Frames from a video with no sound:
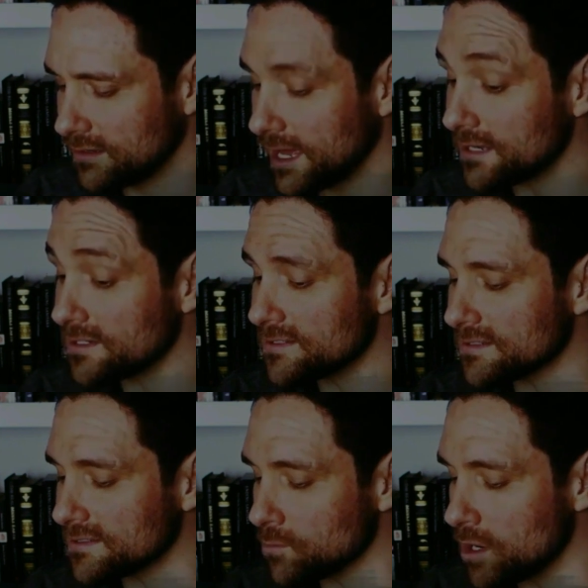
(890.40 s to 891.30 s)
And just
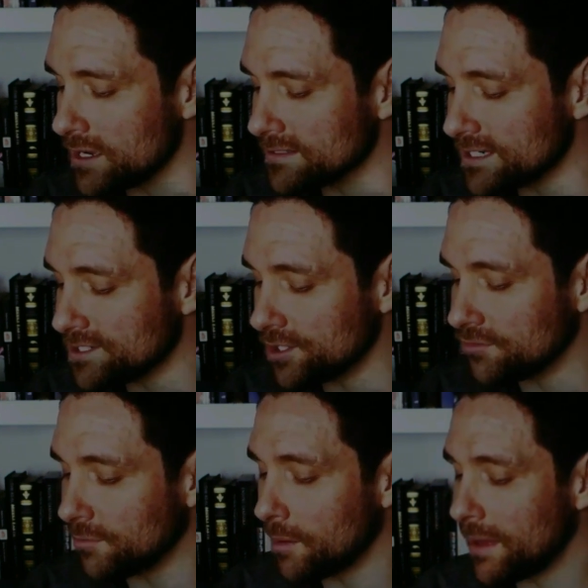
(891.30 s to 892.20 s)
as the words issue
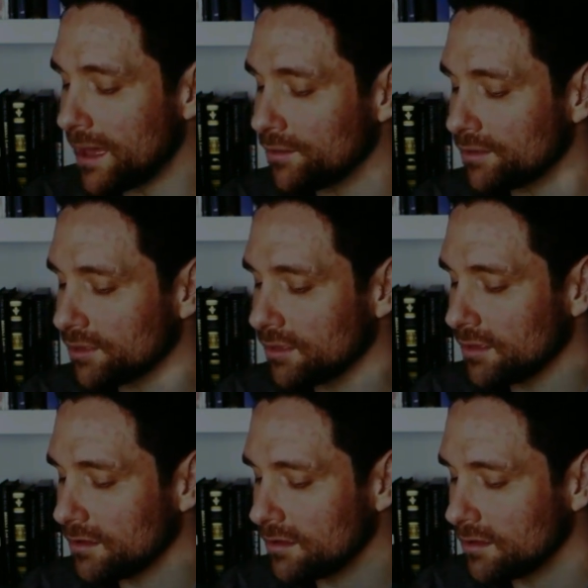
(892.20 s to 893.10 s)
from her mouth,
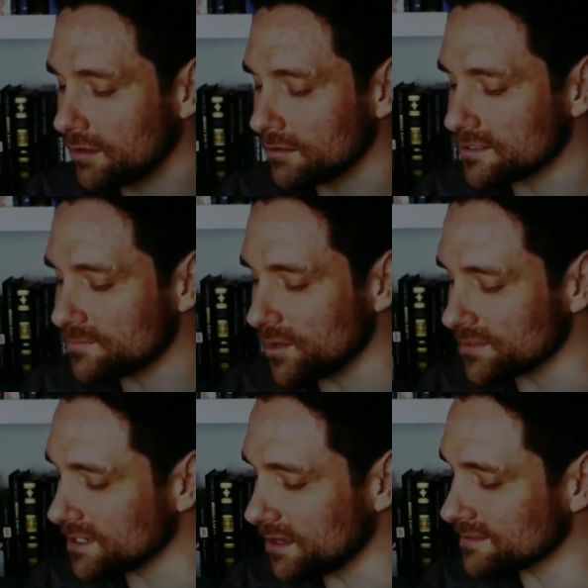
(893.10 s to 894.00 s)
the smoke
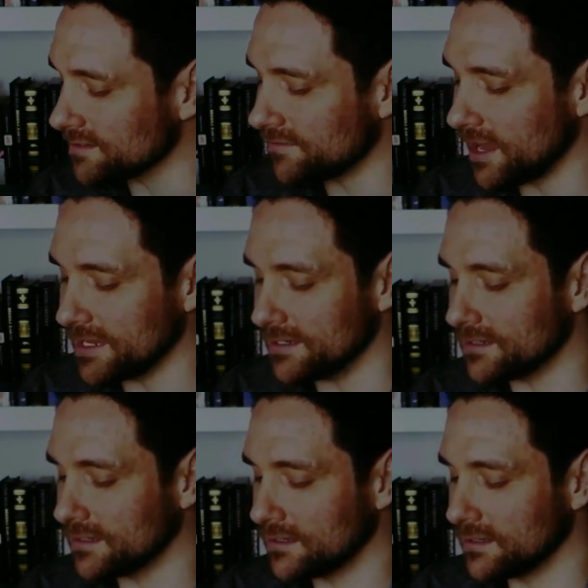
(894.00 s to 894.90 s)
starts to fade.
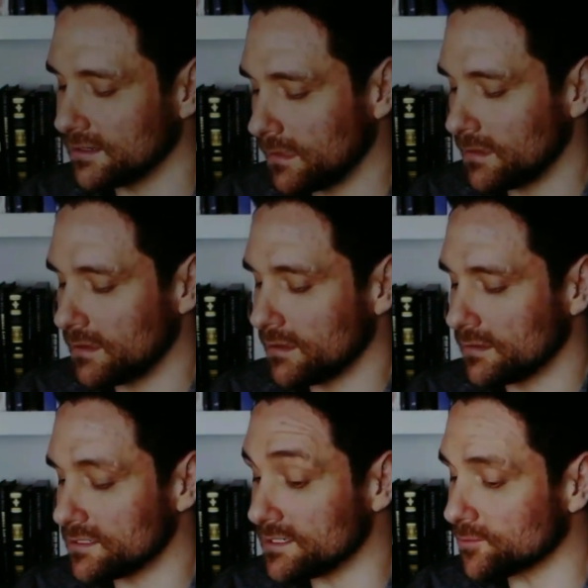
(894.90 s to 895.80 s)

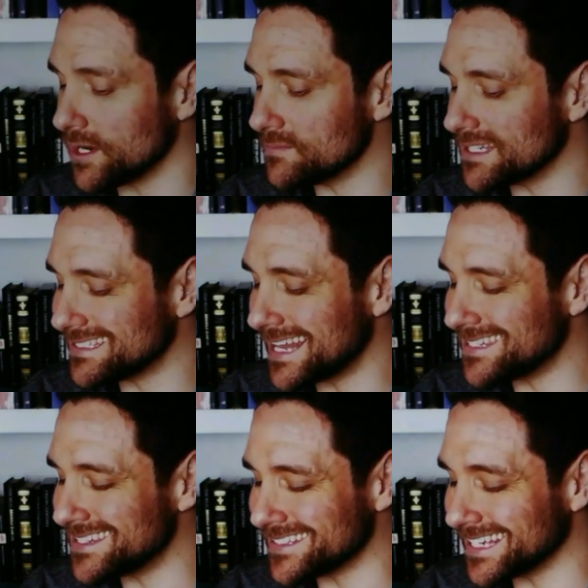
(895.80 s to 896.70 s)
She screams the
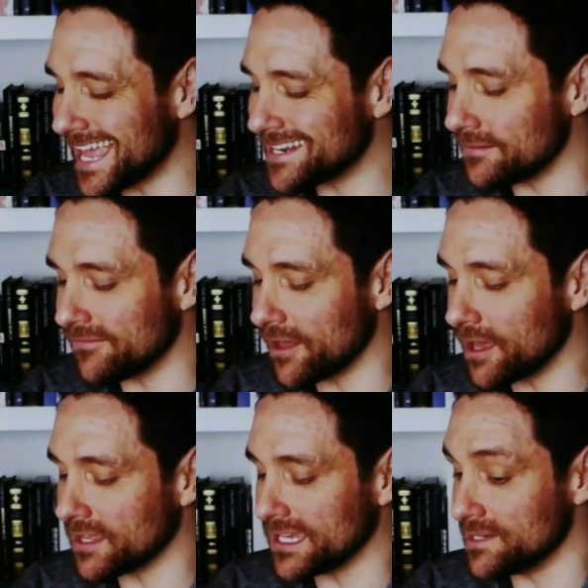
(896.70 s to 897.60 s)
sentence again and
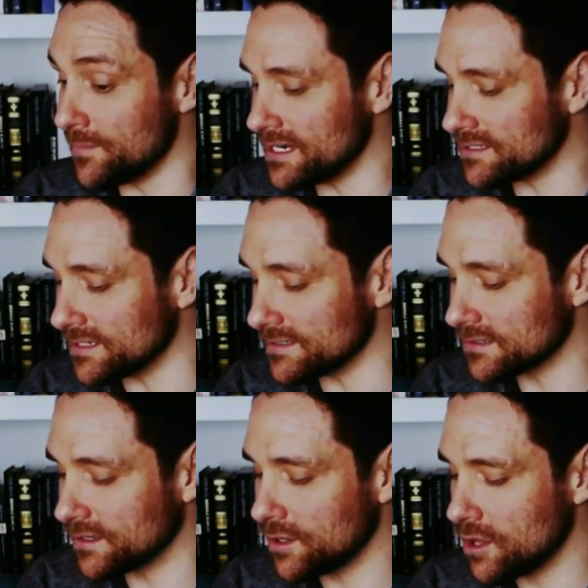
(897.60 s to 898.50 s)
further he diminishes,
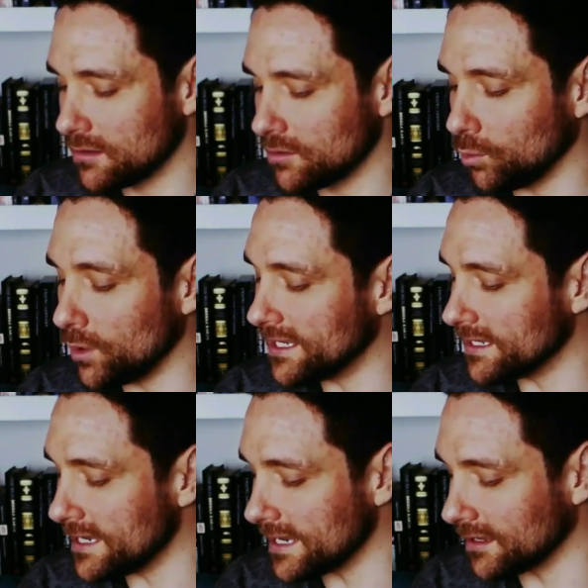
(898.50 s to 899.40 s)

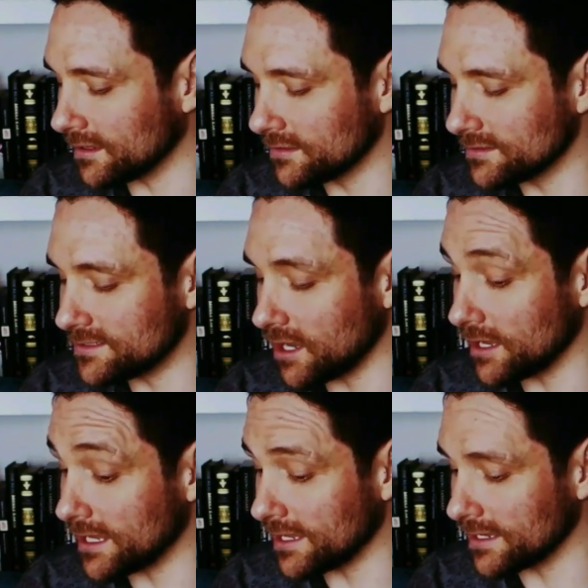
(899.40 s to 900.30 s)
weakening,
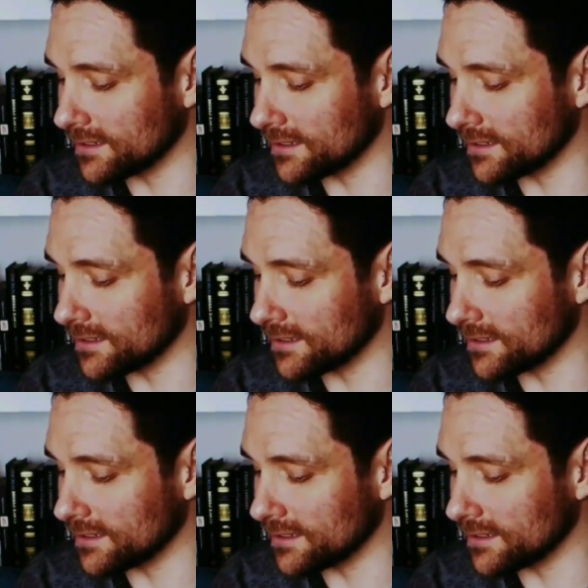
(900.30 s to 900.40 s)
dying,